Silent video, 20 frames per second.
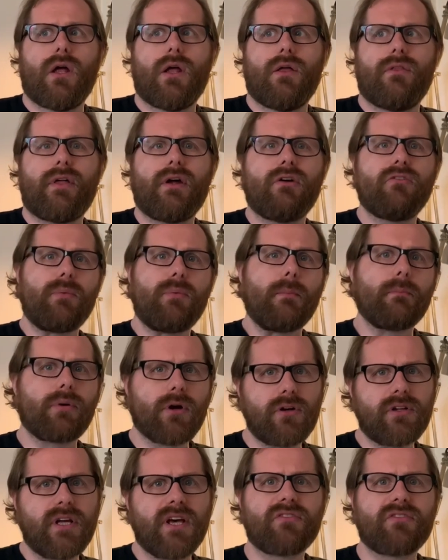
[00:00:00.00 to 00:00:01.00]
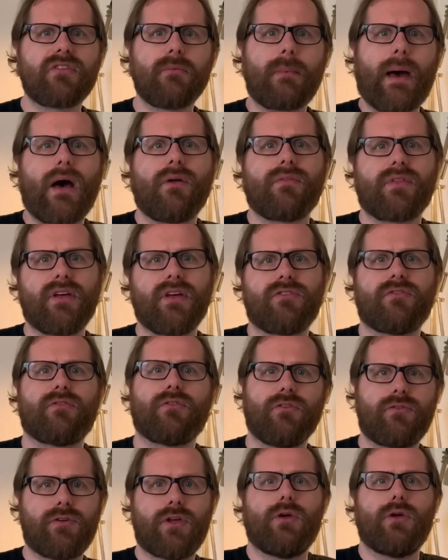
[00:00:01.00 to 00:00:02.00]
there have been protests about this
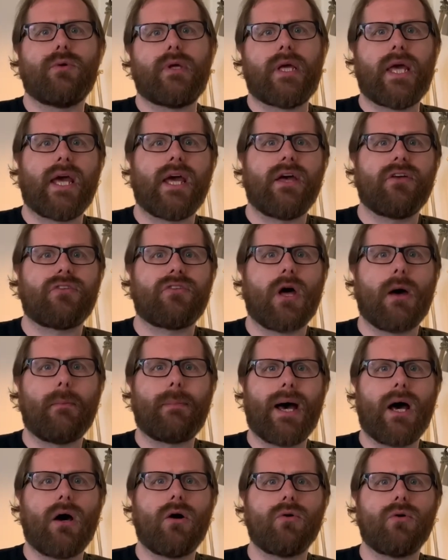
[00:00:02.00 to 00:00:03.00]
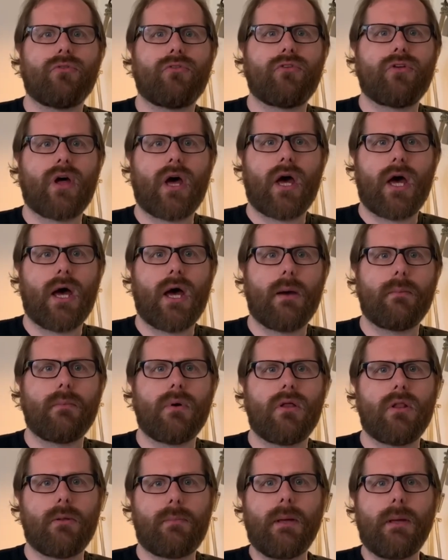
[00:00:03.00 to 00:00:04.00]
for a few years, about
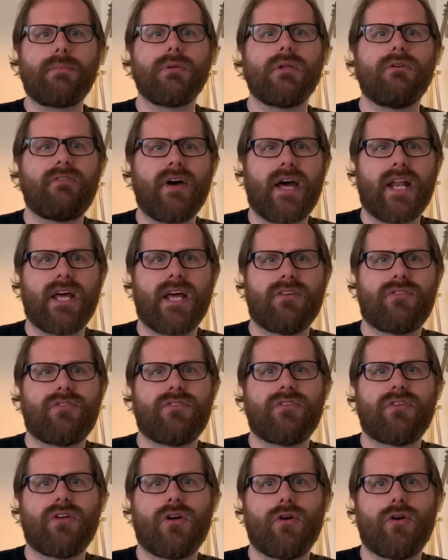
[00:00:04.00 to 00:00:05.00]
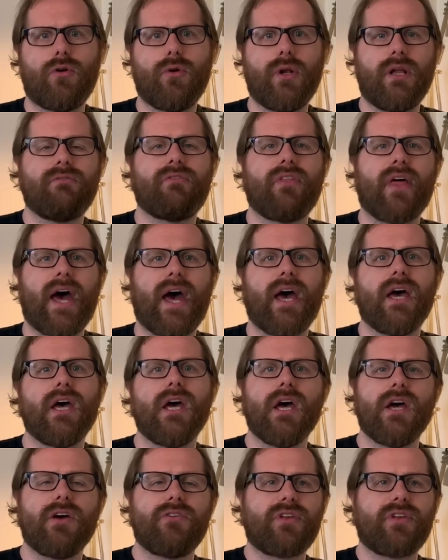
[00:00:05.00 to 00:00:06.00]
the people of Venice who live there
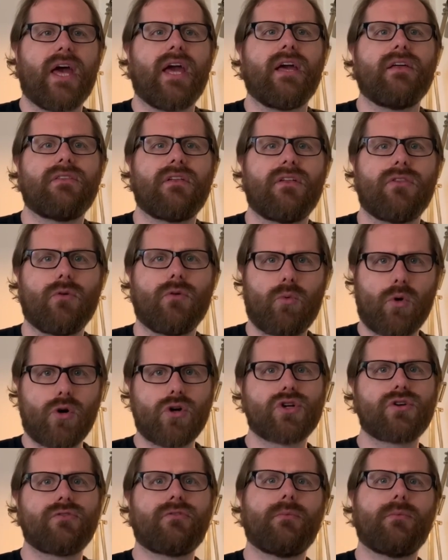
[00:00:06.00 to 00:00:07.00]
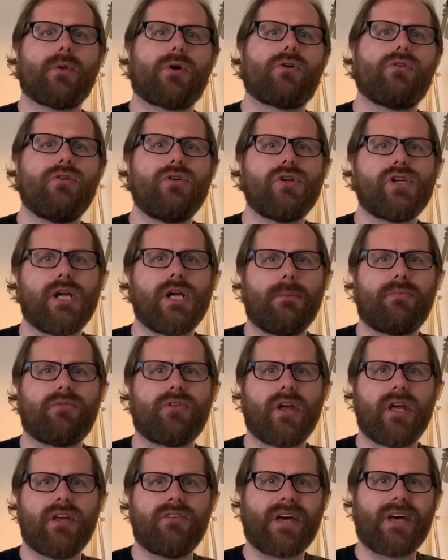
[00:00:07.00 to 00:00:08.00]
saying that the wash from the cruise
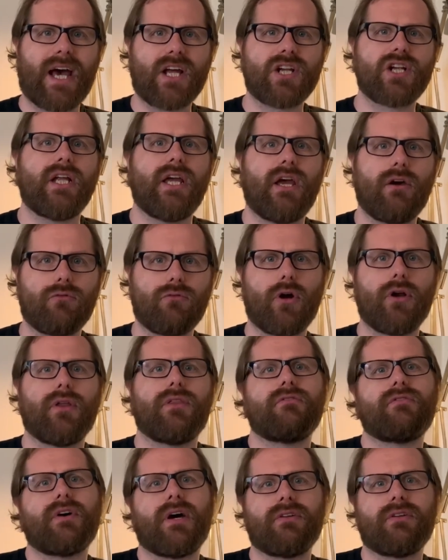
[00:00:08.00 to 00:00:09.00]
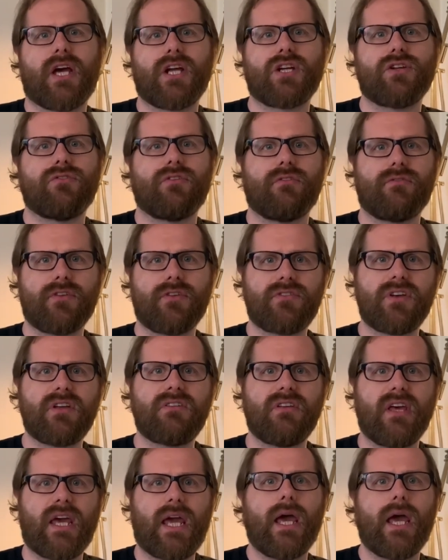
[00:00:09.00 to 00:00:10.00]
ships is actually eroding the foundations of the
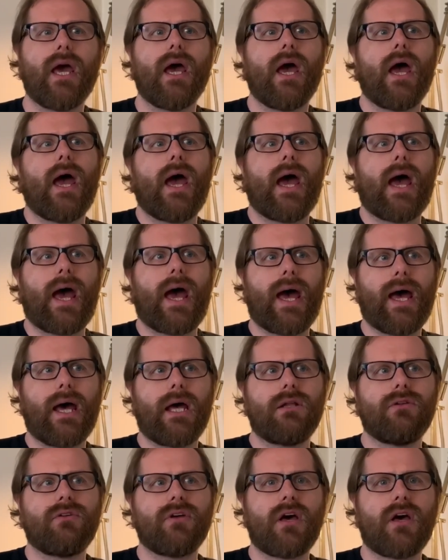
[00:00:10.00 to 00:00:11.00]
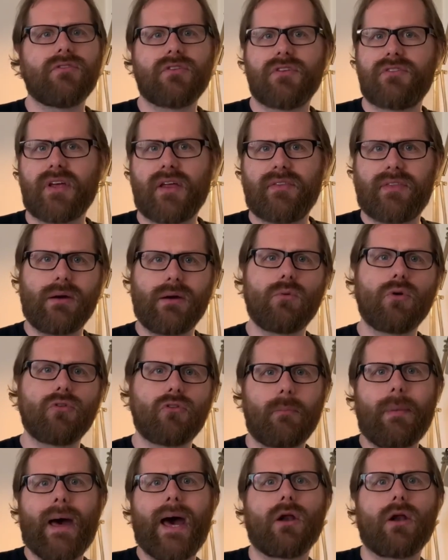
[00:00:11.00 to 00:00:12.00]
city. And as I said, there was
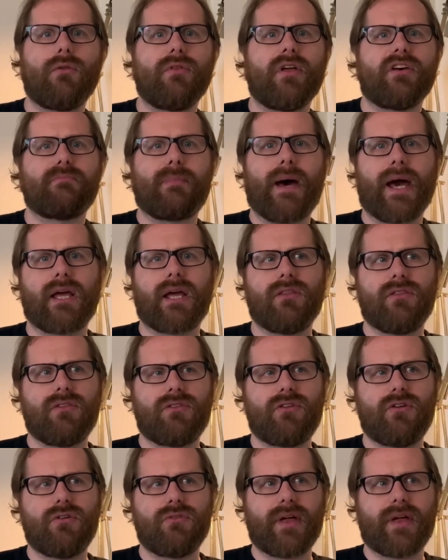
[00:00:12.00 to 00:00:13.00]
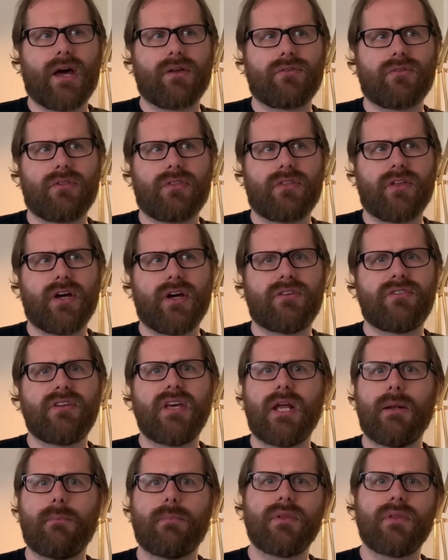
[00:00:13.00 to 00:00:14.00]
a ban on this back in
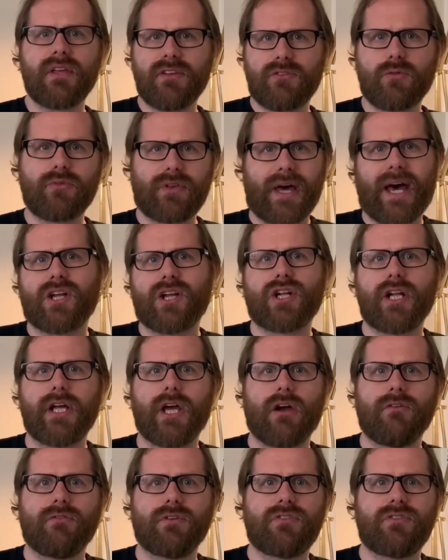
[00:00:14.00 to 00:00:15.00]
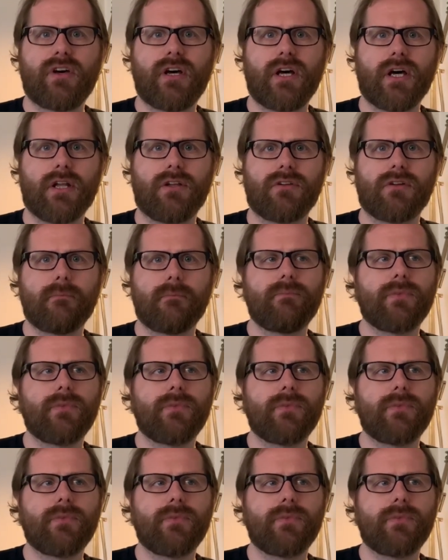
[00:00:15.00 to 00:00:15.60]
2013, but this was actually overturned.